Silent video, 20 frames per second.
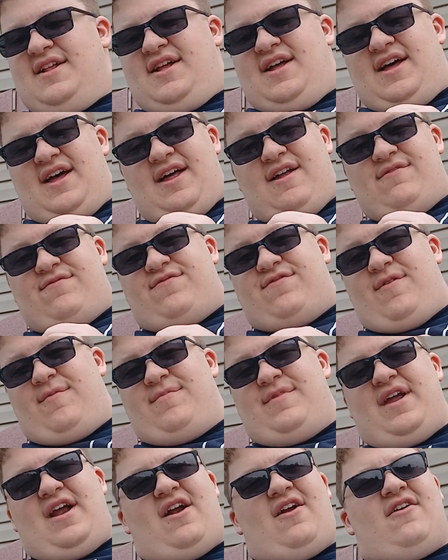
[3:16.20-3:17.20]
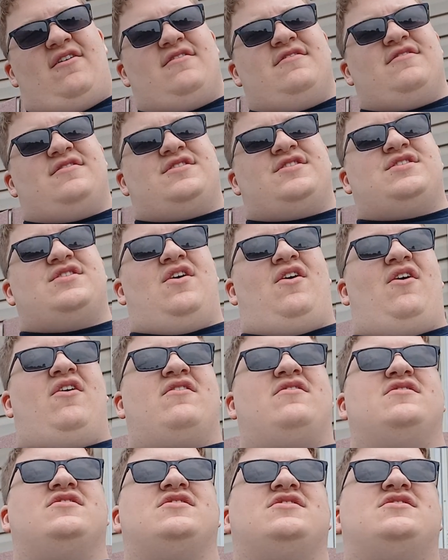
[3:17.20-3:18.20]
And from there, the
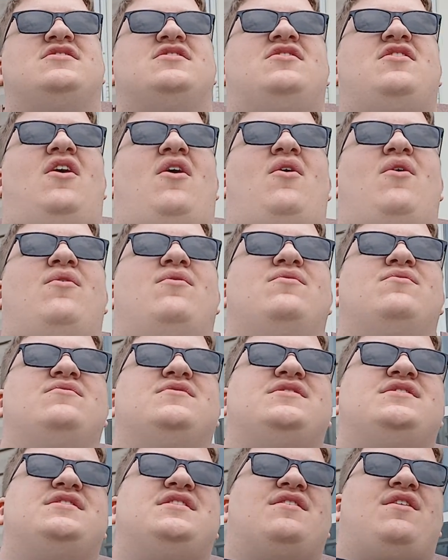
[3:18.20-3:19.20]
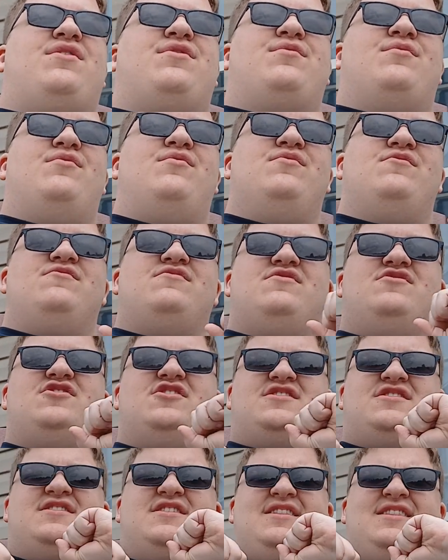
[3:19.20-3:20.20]
song just goes through
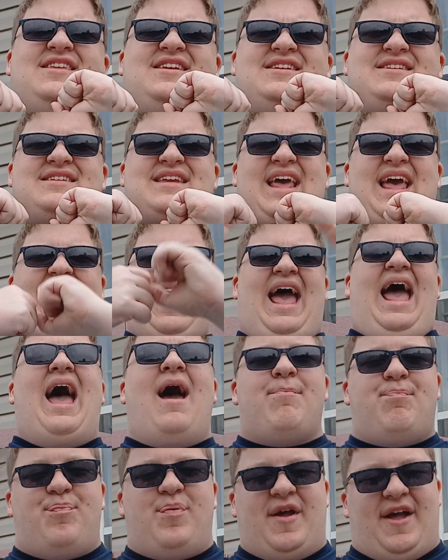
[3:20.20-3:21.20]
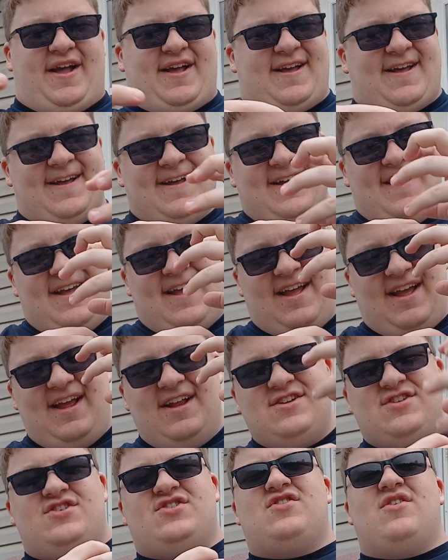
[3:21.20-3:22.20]
just these epic
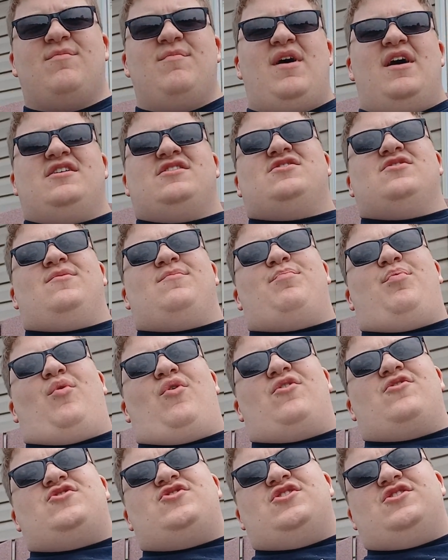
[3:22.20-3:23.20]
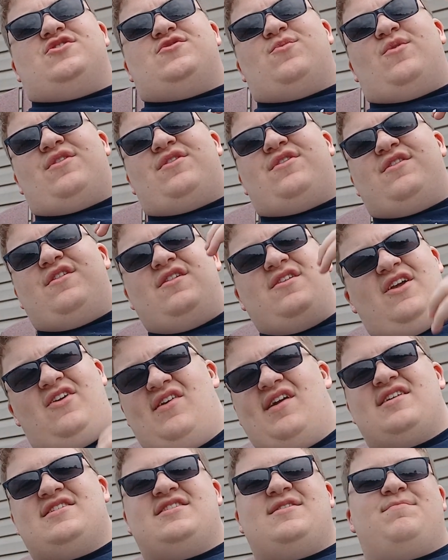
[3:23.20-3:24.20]
instrumental portions with
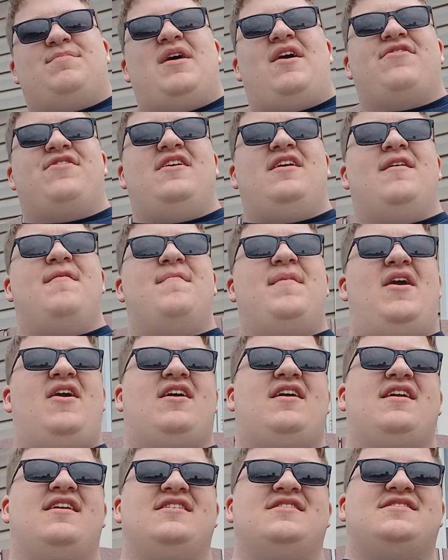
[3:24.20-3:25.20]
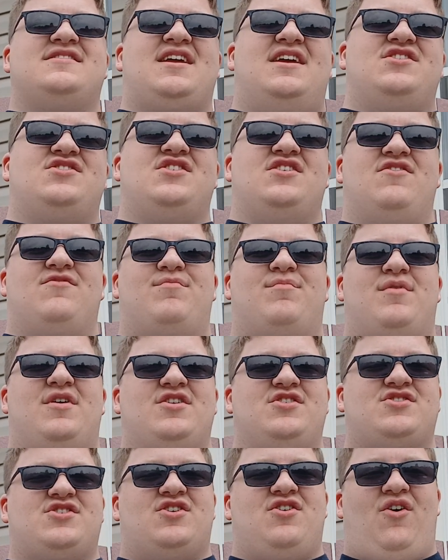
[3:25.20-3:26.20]
lyrics about the Americanization of
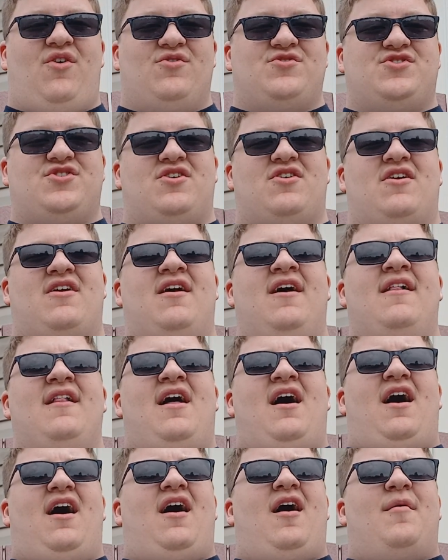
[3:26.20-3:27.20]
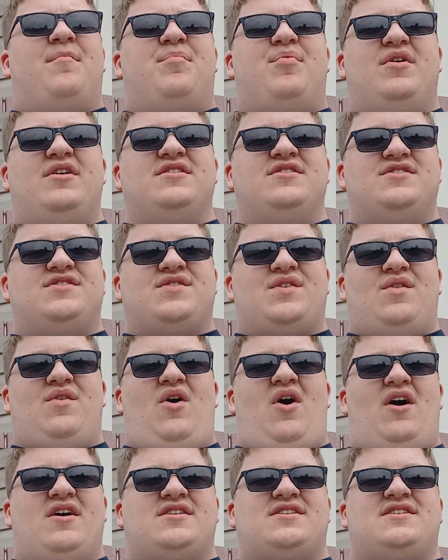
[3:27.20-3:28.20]
British culture, Britain's
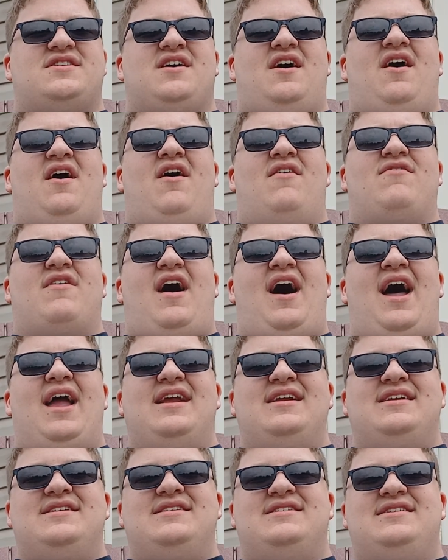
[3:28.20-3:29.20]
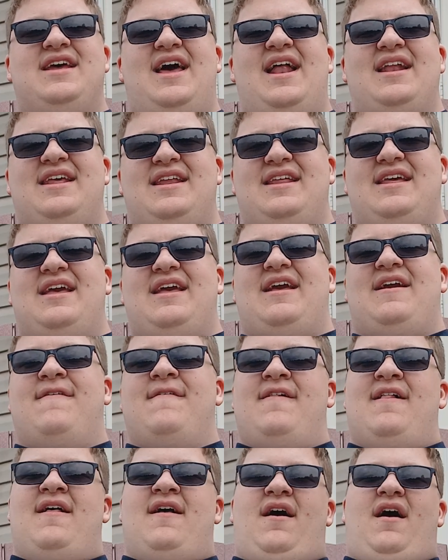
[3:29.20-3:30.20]
loss of identity,
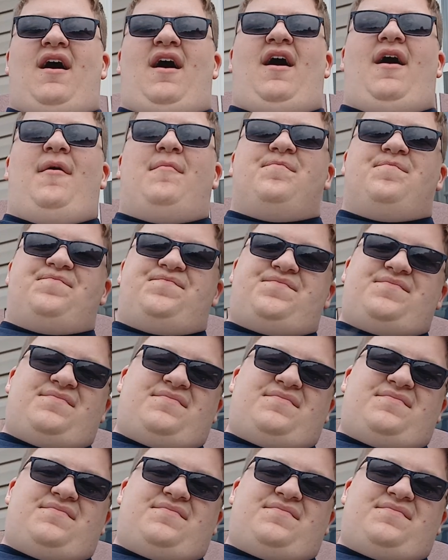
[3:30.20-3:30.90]
and